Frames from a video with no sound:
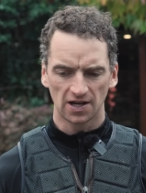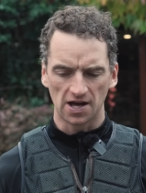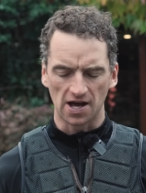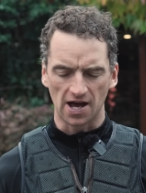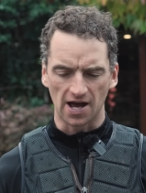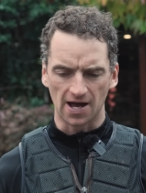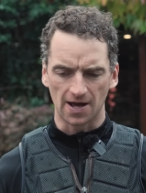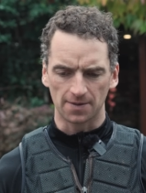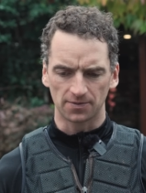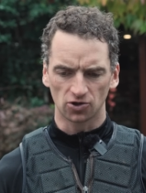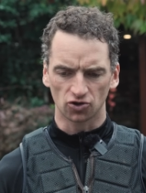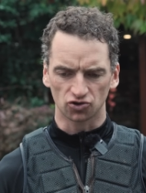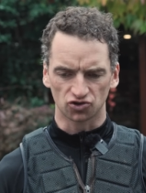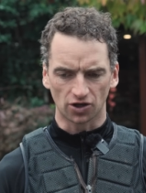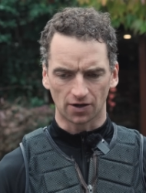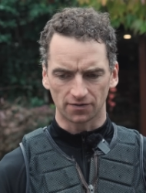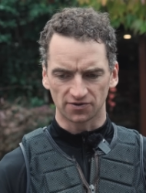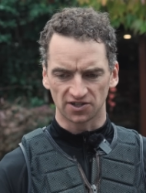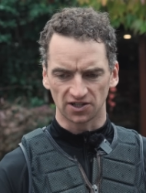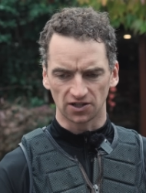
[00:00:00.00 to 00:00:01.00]

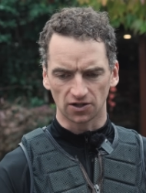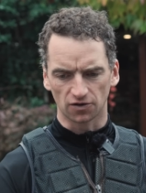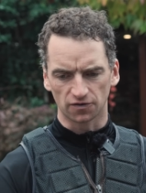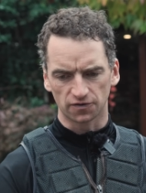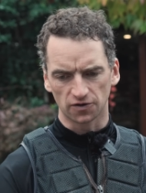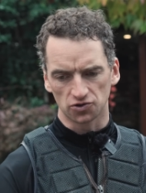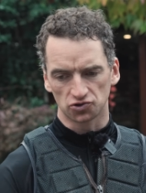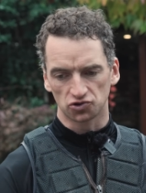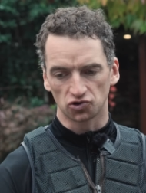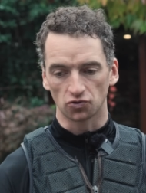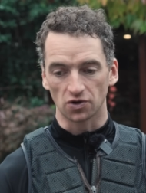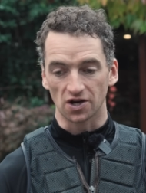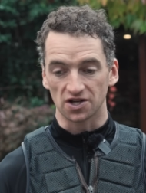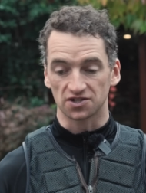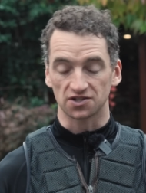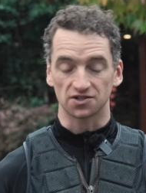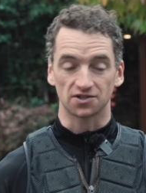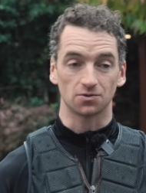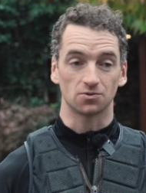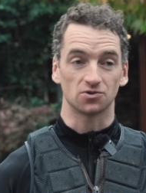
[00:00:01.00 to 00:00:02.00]
Obviously her first 2
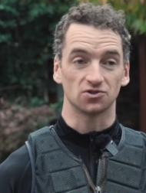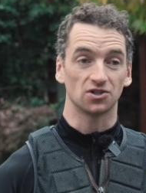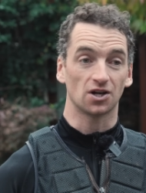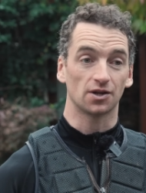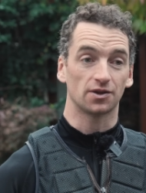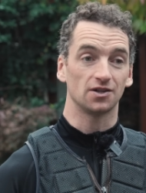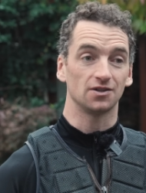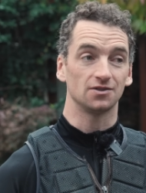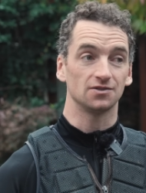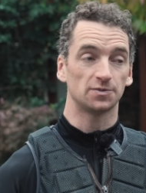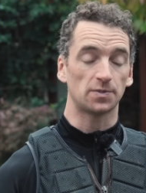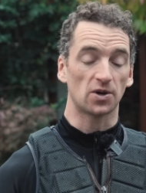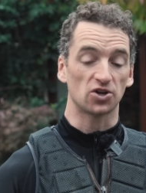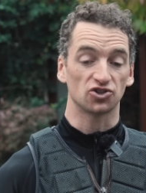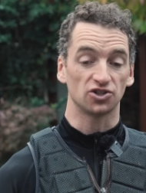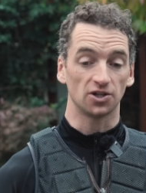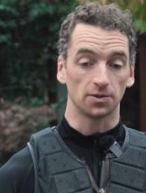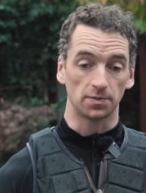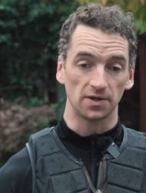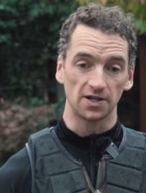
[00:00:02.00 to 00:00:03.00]
races there was nothing
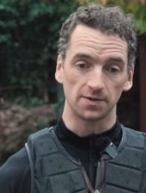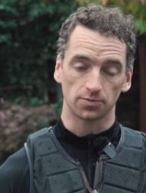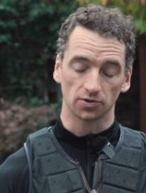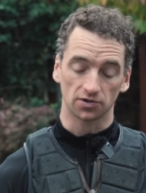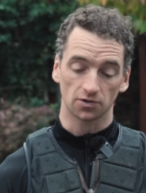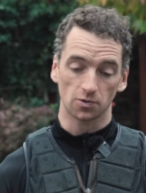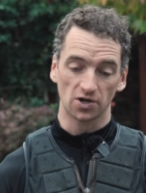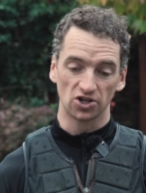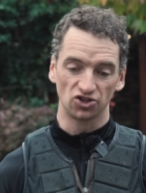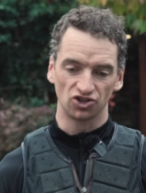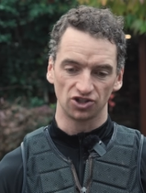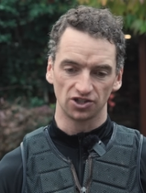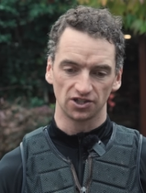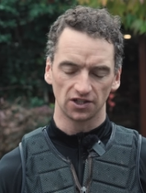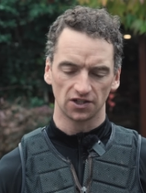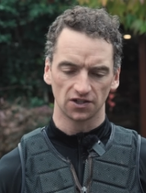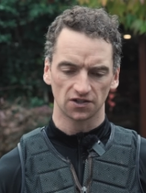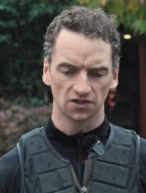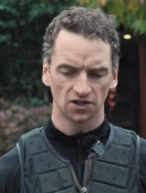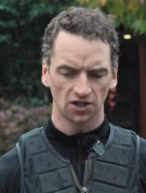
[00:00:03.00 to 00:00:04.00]
special to beat, but the way she
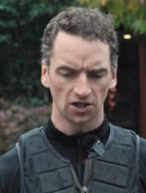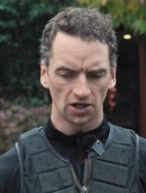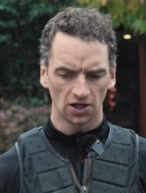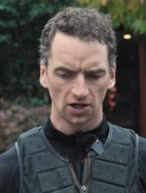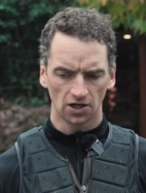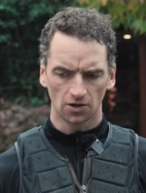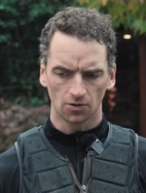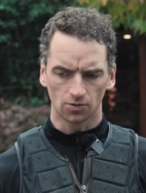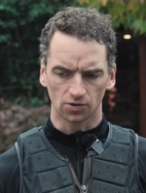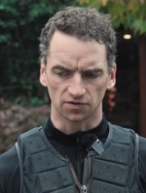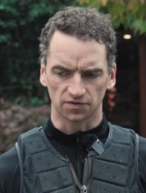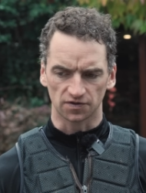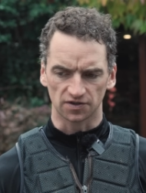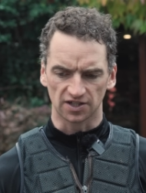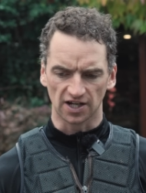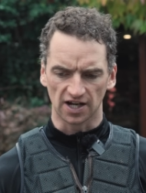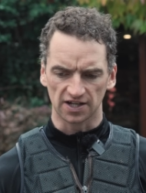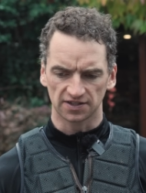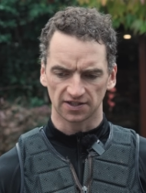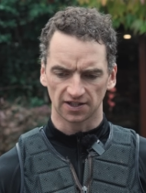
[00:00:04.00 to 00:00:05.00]
did it was
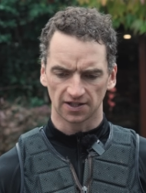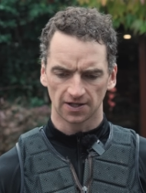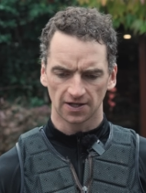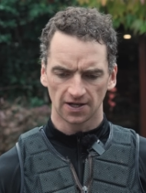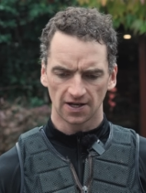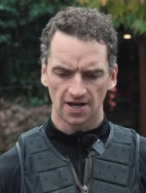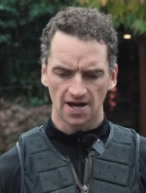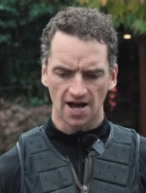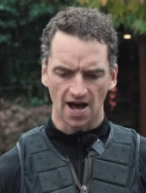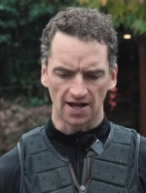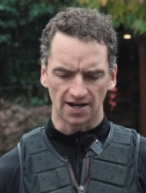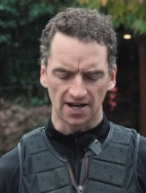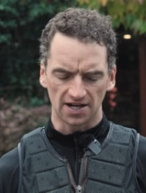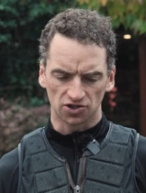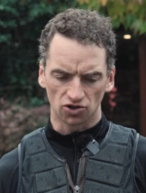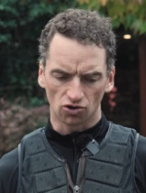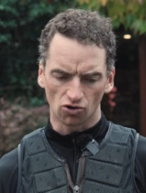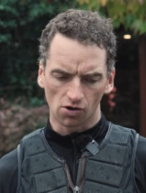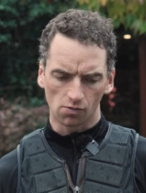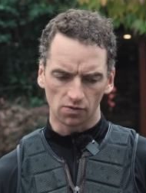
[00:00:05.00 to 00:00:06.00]
fantastic. And then
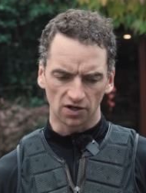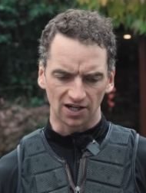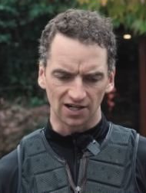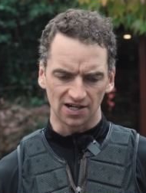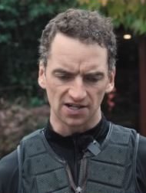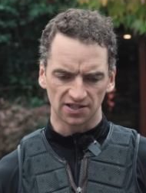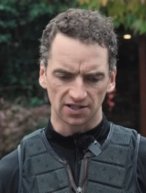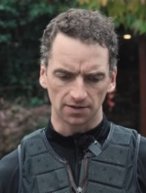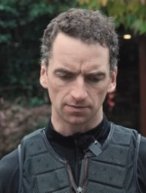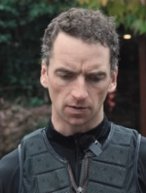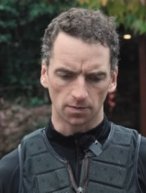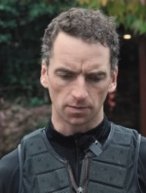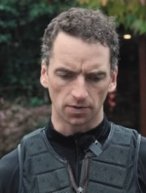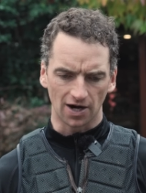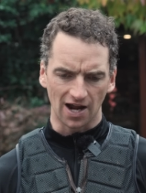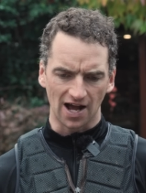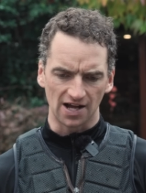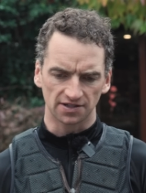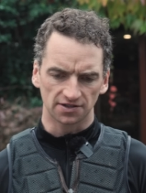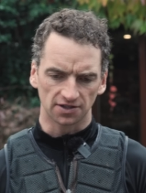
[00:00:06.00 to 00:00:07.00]
to go in a listed bumper
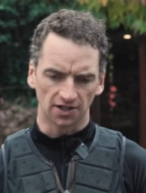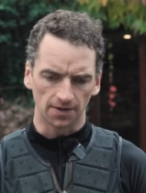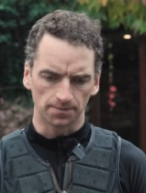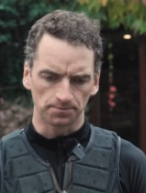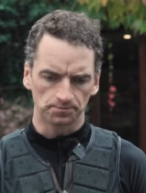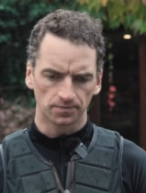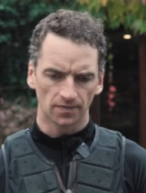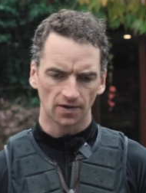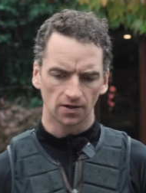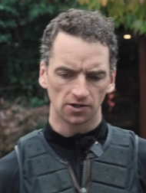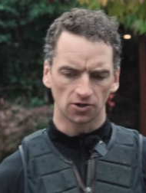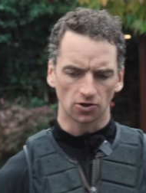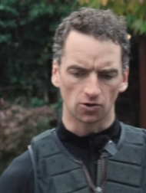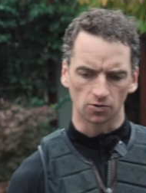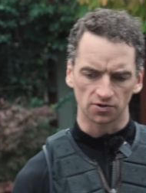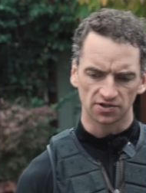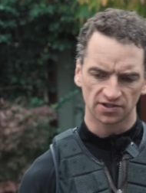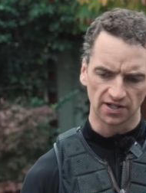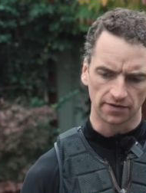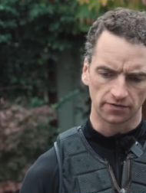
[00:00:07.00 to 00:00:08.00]
last time,
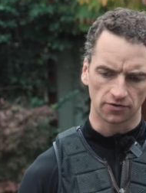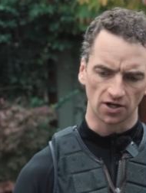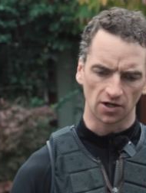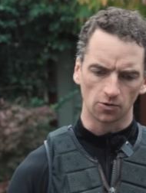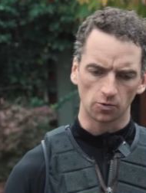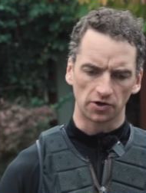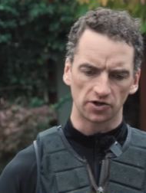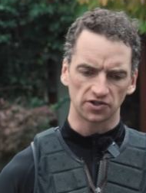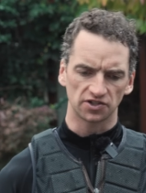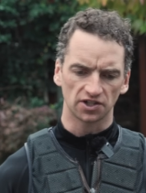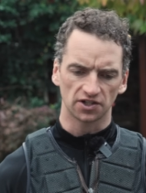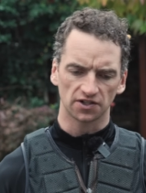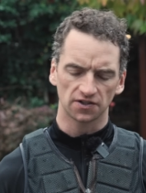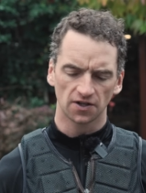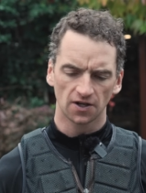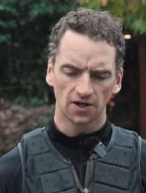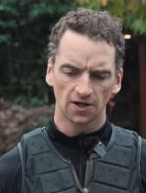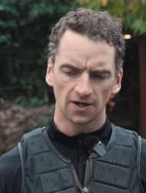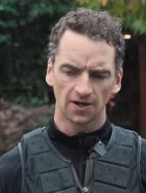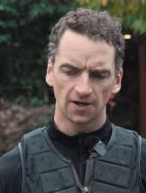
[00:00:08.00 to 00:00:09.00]
with 7 or 8 winners in it,
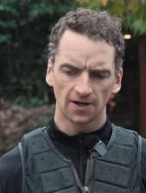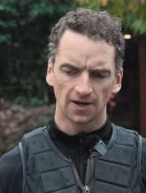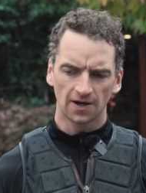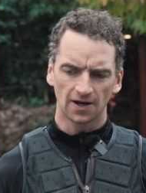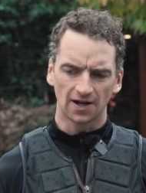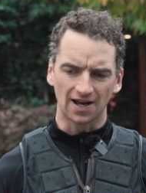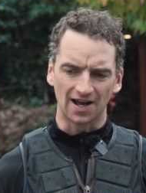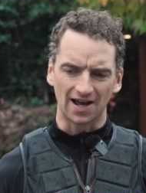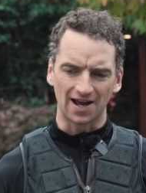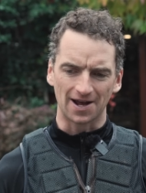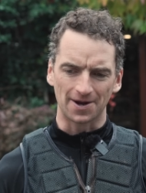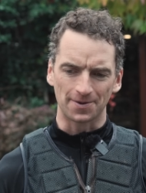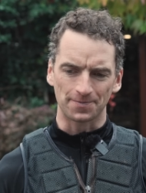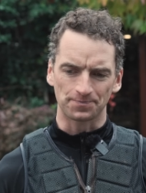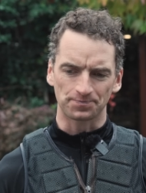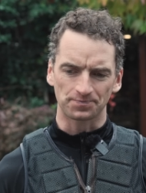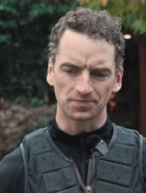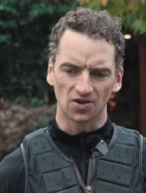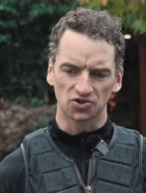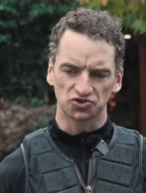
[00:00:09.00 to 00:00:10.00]

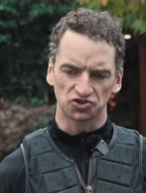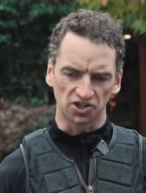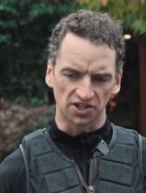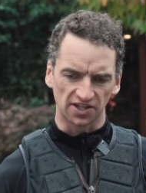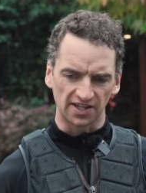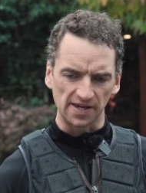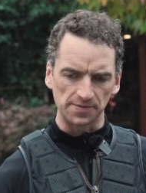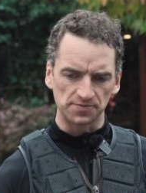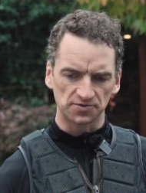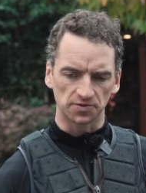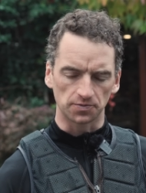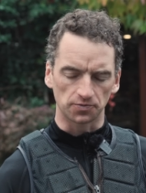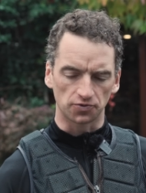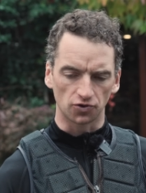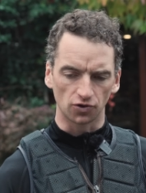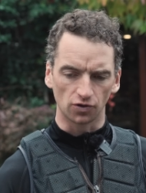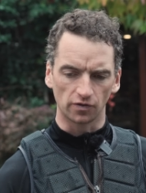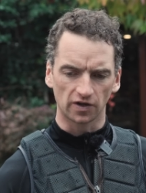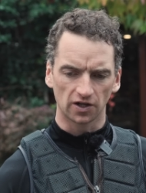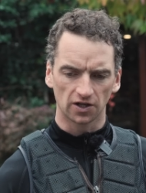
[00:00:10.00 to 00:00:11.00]
she keeps
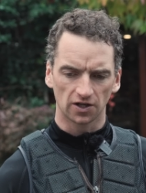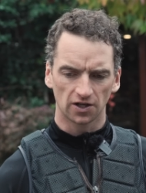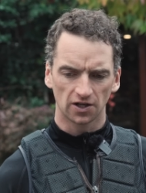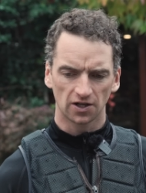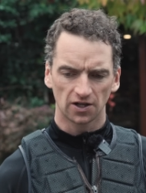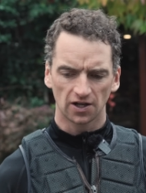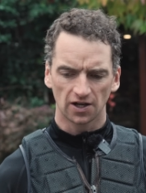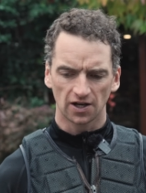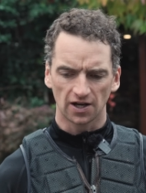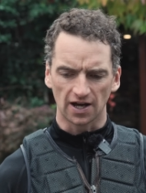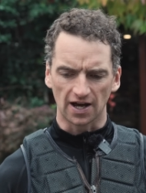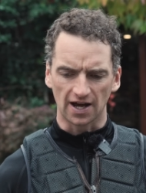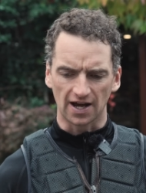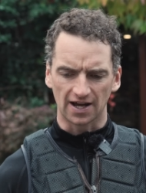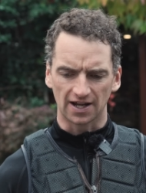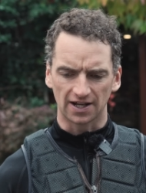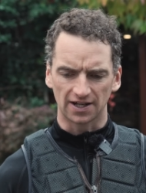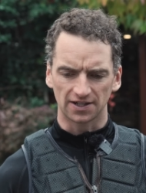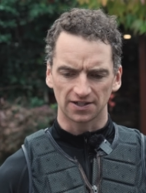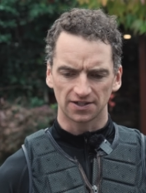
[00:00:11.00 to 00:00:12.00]
improving,
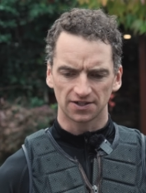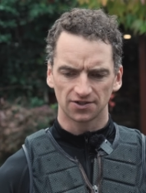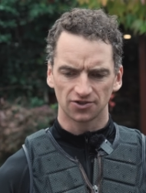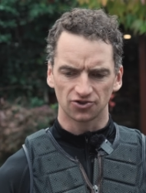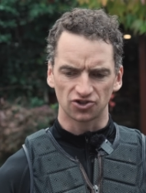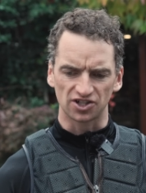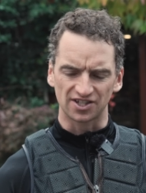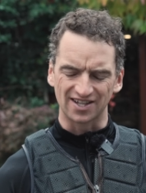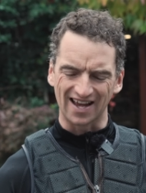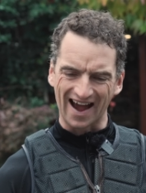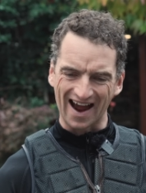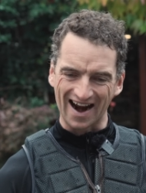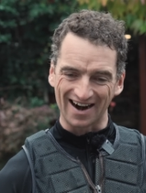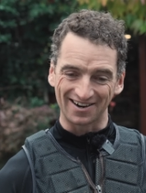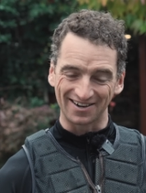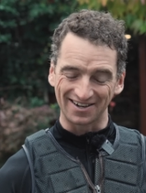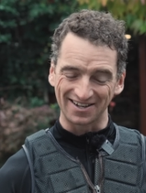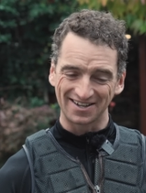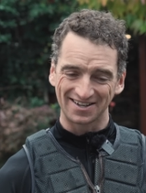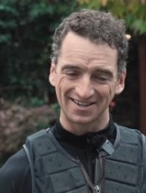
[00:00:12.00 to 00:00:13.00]
and she's
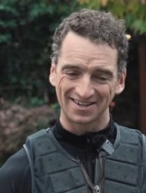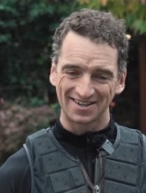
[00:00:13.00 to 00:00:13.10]
hardy.